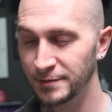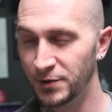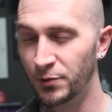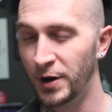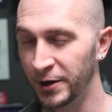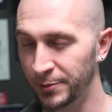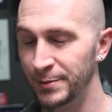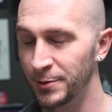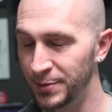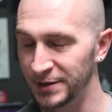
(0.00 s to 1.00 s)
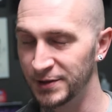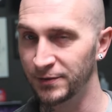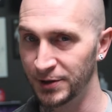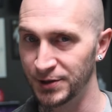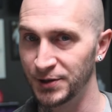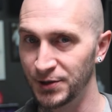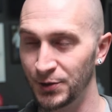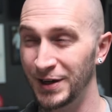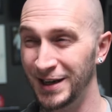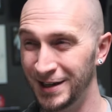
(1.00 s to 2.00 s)
the rock, paper, pencil version
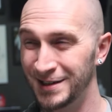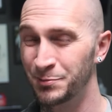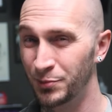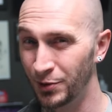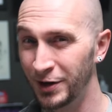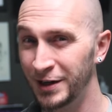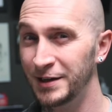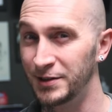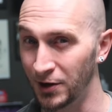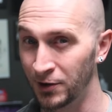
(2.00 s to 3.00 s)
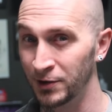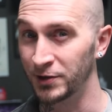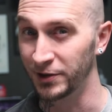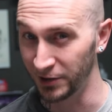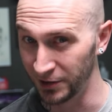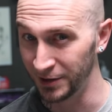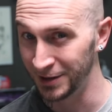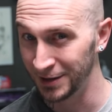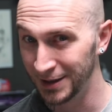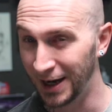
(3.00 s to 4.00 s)
2 is pretty darn good.
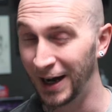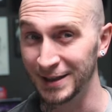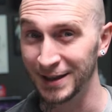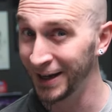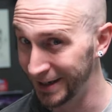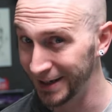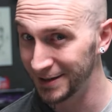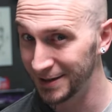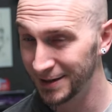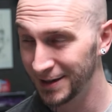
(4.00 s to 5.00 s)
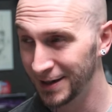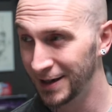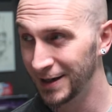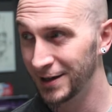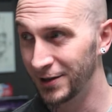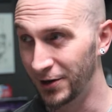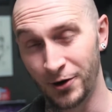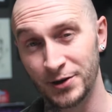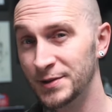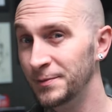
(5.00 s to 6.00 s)
I like it. There
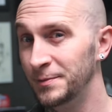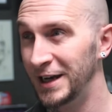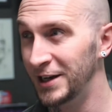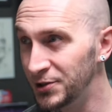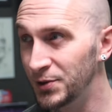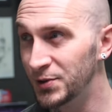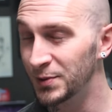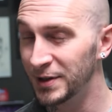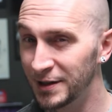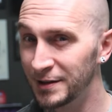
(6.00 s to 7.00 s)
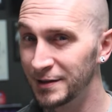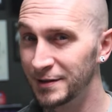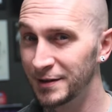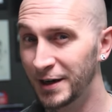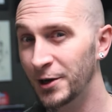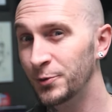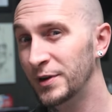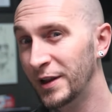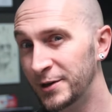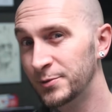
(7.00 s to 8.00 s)
are some issues with it that I
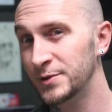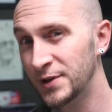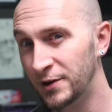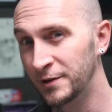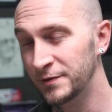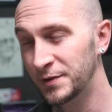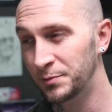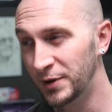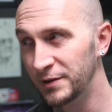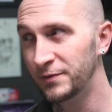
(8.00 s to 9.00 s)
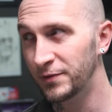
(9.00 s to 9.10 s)
would like resolved, but